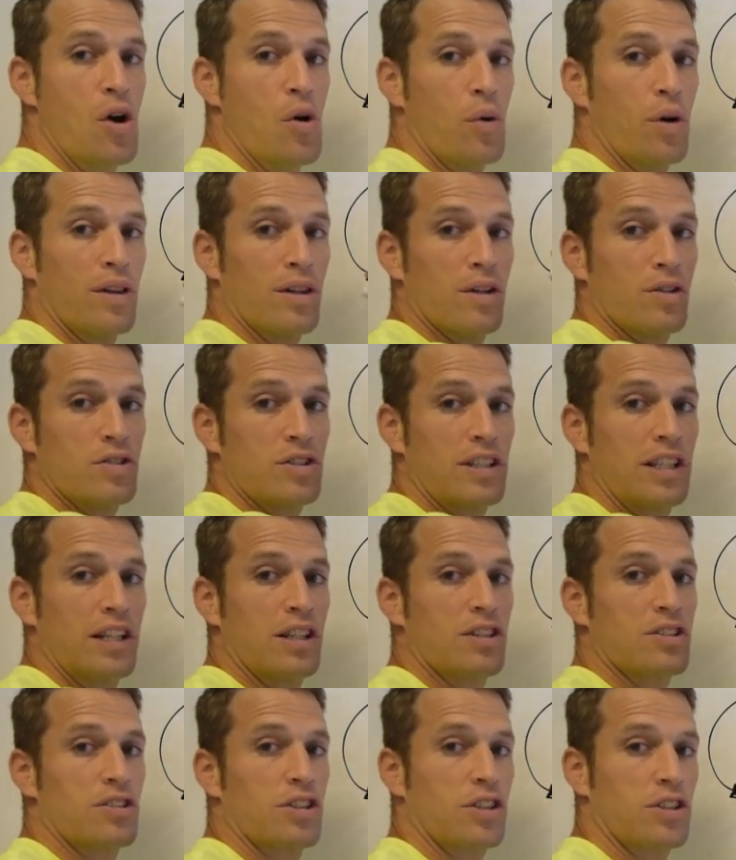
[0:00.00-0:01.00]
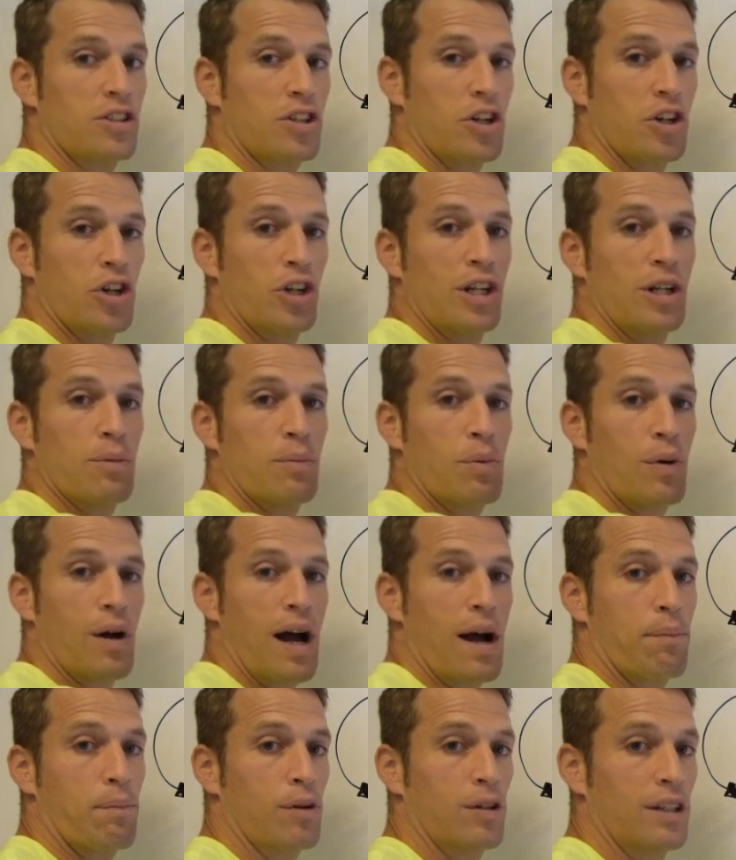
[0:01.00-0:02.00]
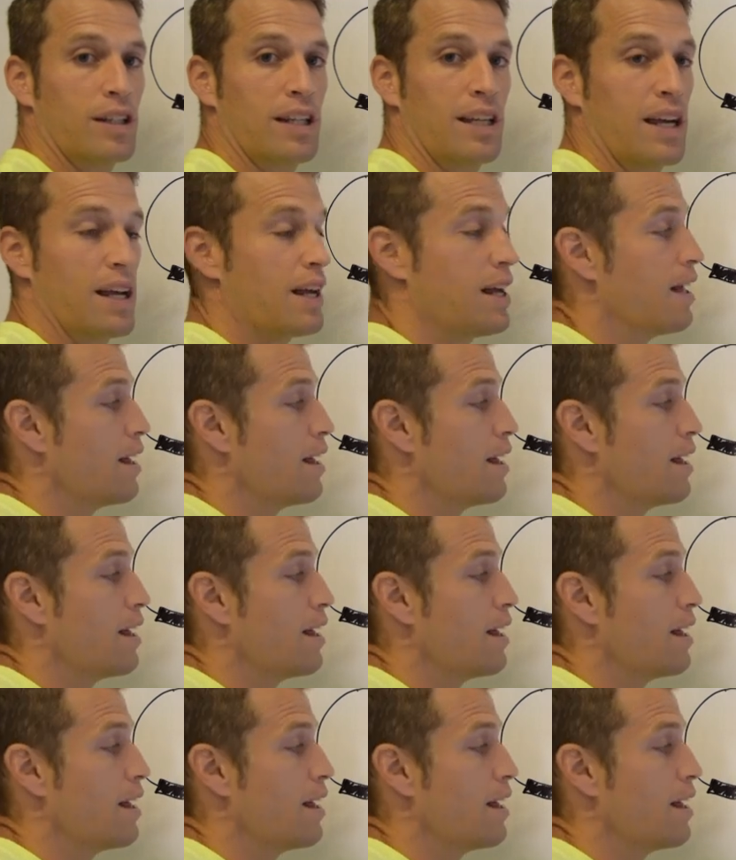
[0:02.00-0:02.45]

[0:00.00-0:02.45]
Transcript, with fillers: When those gears are turning properly,